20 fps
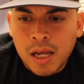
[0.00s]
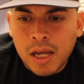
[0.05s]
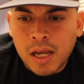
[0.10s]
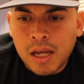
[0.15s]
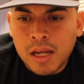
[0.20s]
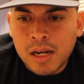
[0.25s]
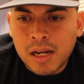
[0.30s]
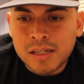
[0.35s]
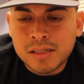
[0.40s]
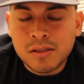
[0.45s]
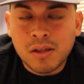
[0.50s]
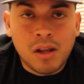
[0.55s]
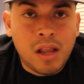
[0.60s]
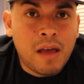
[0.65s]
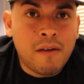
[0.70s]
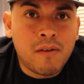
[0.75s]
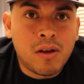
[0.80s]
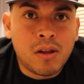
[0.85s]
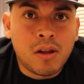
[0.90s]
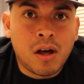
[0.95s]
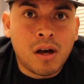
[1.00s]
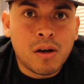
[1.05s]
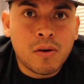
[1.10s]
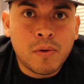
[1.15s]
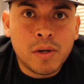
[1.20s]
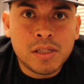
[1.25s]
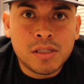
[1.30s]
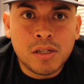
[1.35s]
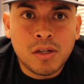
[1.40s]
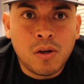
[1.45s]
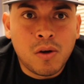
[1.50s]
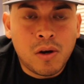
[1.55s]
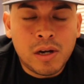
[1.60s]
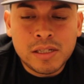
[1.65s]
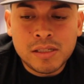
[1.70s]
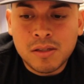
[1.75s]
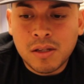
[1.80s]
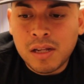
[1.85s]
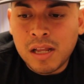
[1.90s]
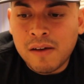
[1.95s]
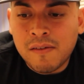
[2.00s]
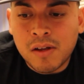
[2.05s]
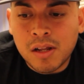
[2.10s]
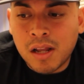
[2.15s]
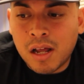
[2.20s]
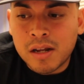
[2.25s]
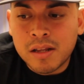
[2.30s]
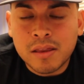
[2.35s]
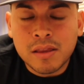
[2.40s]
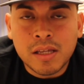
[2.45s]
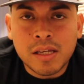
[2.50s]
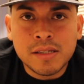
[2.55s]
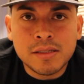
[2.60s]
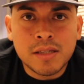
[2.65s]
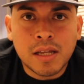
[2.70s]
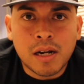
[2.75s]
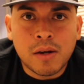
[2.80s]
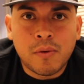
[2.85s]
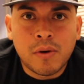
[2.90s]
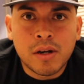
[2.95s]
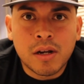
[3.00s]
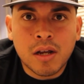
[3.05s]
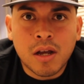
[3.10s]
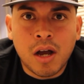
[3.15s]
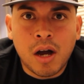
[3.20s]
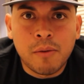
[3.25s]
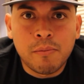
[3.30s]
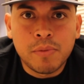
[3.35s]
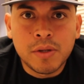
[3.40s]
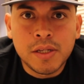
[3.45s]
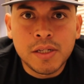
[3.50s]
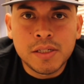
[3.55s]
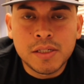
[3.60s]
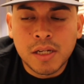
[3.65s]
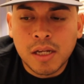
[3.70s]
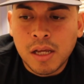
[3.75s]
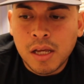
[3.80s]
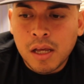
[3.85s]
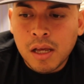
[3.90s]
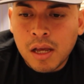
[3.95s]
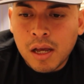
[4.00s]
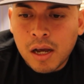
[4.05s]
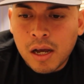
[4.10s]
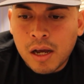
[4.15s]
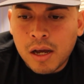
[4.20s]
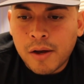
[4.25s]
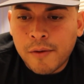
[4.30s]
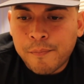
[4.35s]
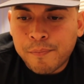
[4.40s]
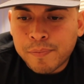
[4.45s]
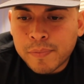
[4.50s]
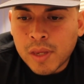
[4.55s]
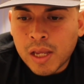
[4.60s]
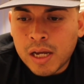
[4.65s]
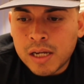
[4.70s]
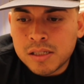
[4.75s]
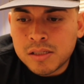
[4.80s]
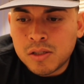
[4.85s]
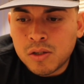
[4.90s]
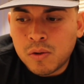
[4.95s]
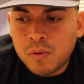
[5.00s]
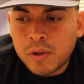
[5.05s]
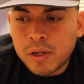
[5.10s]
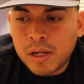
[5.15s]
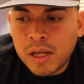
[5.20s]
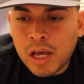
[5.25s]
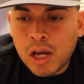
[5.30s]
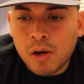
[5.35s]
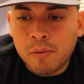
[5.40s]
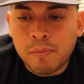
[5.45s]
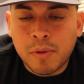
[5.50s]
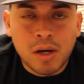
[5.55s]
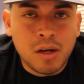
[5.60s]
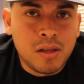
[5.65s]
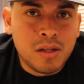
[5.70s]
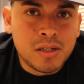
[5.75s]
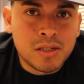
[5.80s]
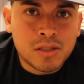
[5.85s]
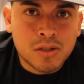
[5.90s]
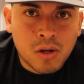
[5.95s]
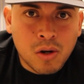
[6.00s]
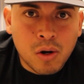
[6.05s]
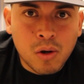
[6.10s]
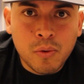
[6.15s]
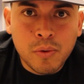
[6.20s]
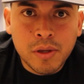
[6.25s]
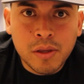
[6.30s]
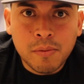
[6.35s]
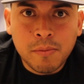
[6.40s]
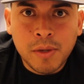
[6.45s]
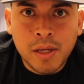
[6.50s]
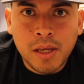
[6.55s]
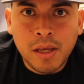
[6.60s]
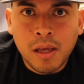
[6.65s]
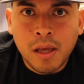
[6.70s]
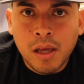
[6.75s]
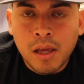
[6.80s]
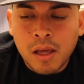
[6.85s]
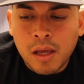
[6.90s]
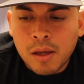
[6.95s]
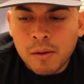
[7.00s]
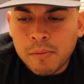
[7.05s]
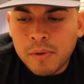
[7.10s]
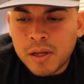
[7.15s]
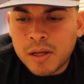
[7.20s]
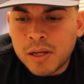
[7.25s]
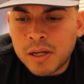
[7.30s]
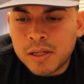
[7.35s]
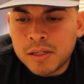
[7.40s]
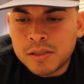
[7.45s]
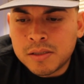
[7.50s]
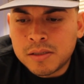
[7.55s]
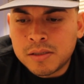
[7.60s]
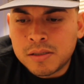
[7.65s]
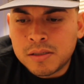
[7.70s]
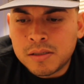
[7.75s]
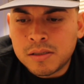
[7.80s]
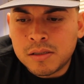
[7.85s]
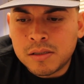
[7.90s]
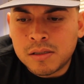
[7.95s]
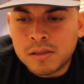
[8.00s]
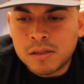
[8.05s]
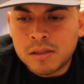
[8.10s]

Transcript: And I still have a long way to go. I still have a lot of things that I want to accomplish. Um, I still want to help others grow with me because